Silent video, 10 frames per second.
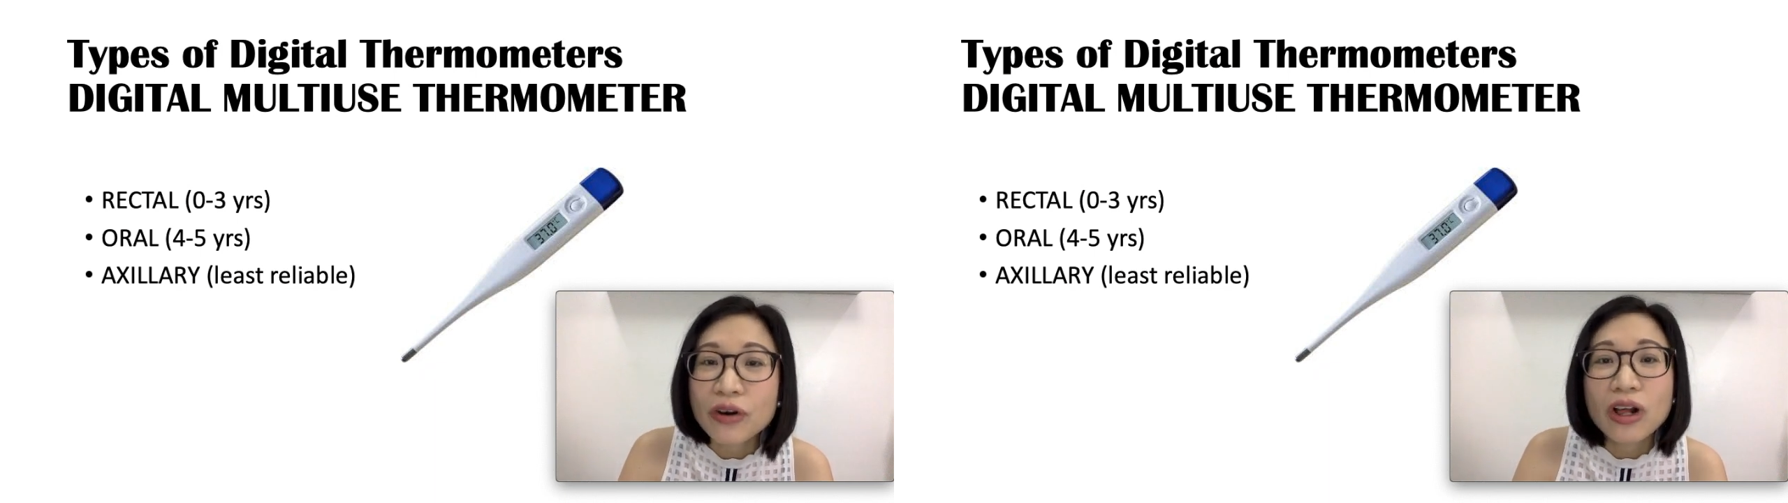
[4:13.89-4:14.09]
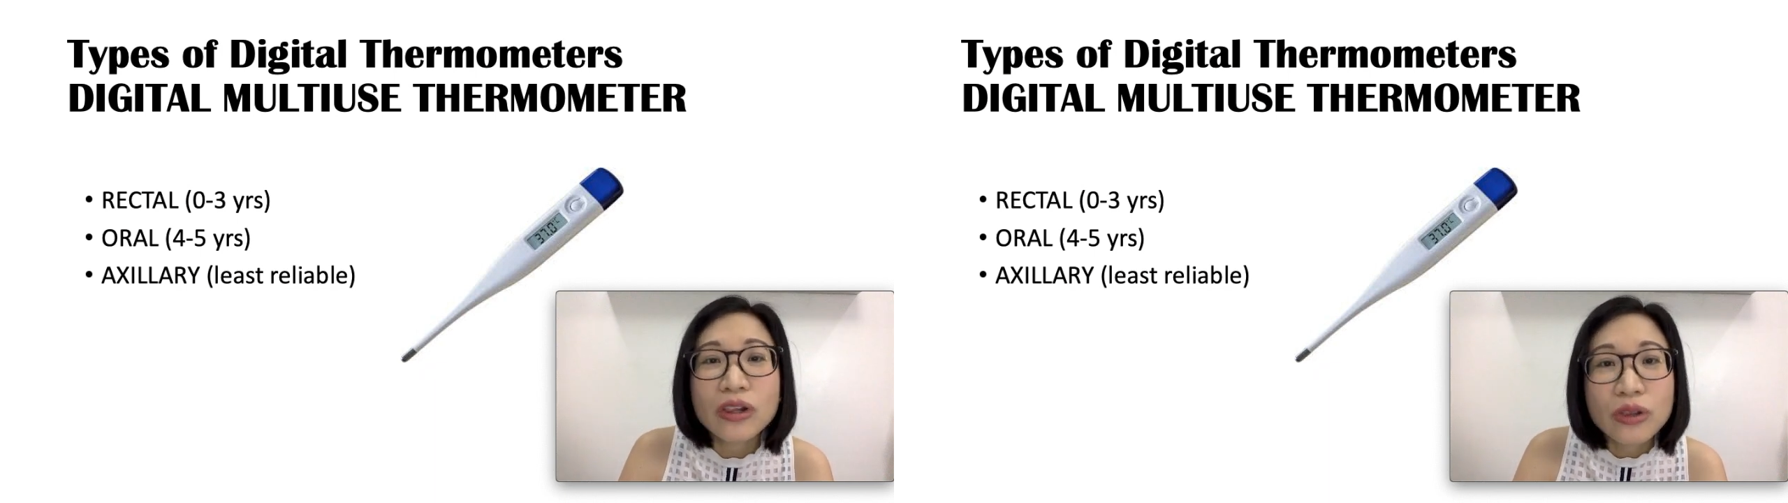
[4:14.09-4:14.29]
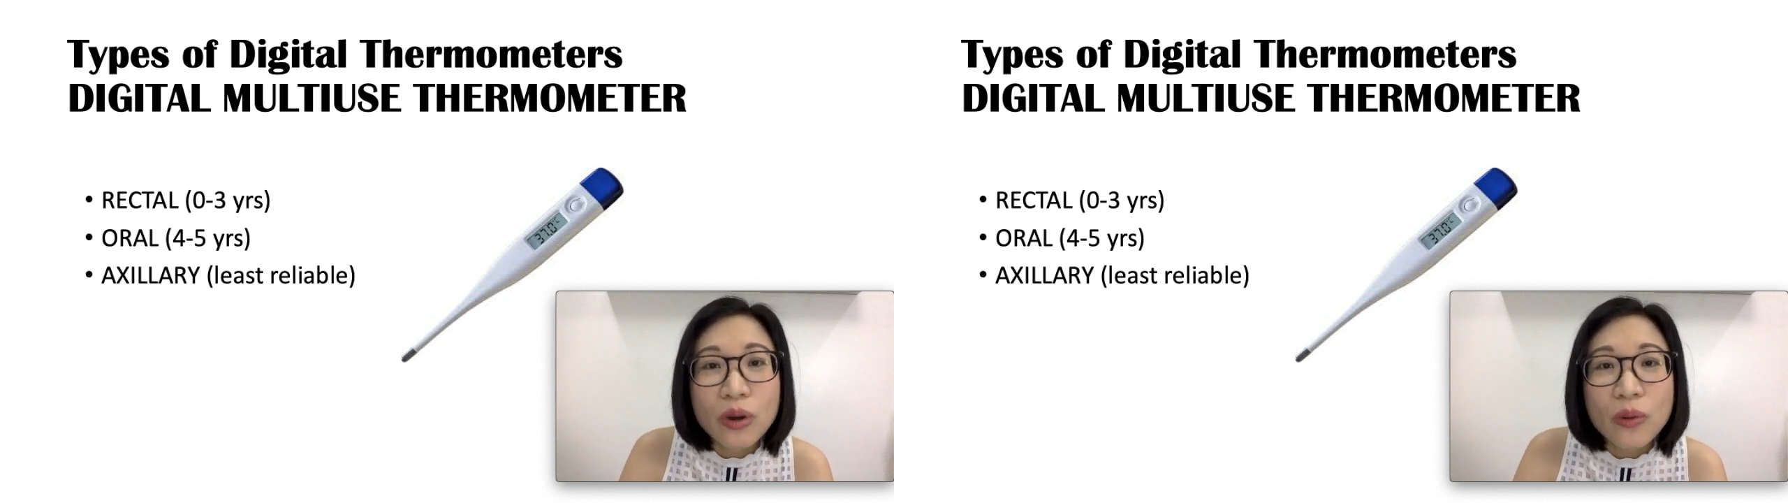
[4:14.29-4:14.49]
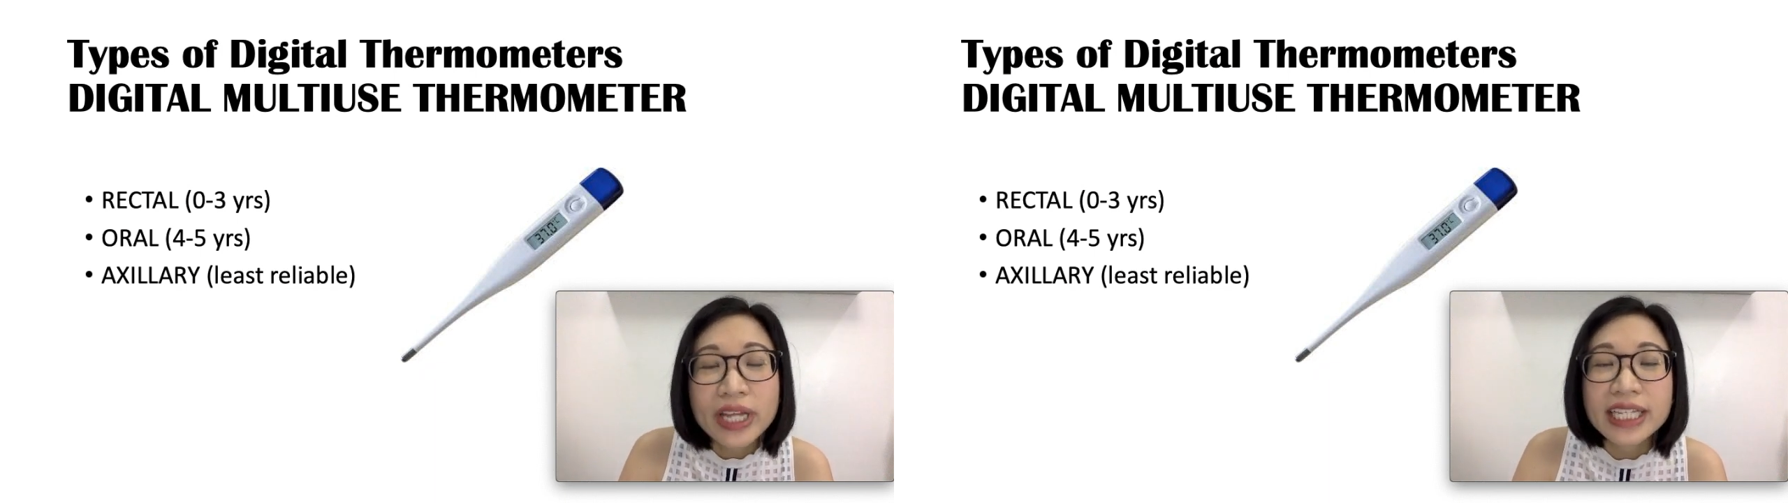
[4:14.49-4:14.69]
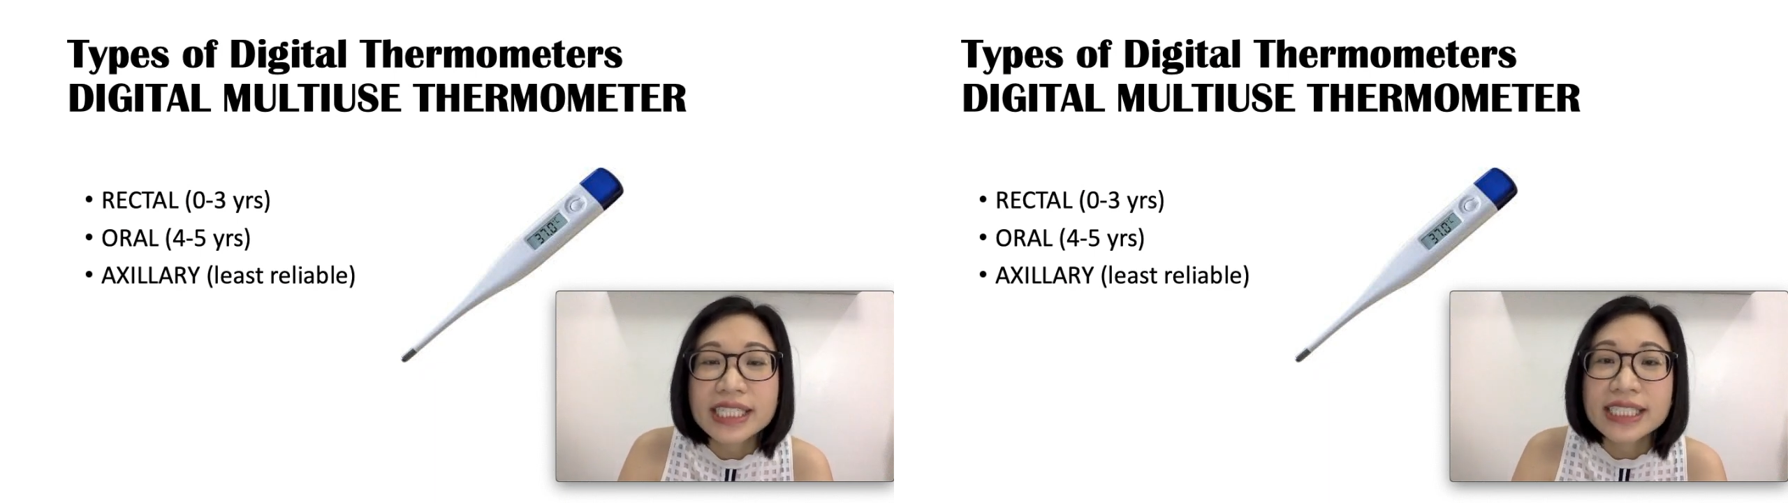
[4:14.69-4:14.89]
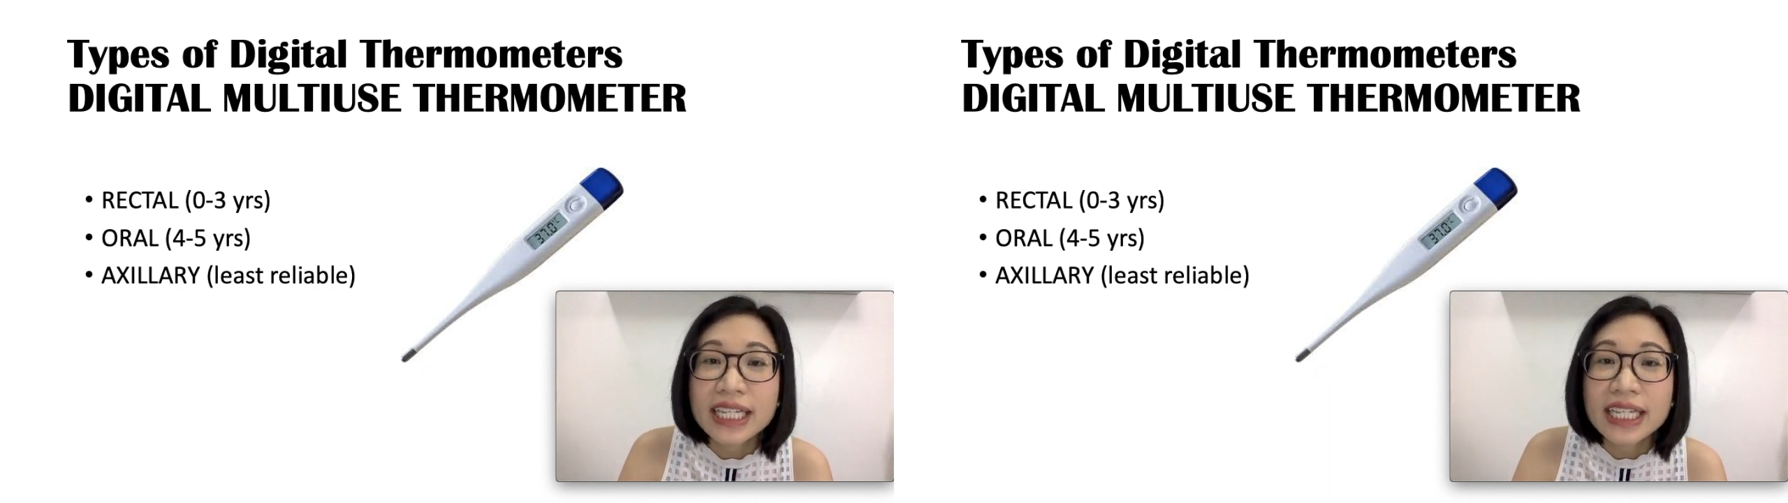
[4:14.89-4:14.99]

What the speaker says: although it is the